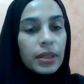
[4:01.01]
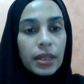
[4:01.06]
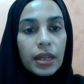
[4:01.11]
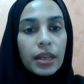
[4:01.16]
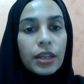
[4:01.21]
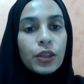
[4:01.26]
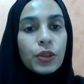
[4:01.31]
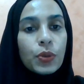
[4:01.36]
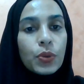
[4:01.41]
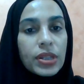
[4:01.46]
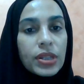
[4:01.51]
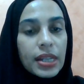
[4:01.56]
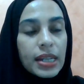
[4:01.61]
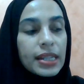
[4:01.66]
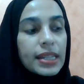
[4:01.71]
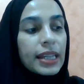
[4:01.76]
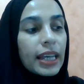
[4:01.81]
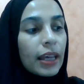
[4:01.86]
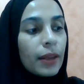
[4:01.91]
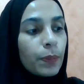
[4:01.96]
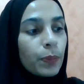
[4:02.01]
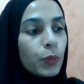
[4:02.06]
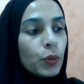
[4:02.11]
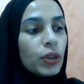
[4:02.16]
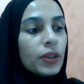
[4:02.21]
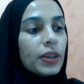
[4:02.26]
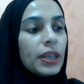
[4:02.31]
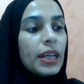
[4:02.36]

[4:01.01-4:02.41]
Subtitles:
yeah, uses input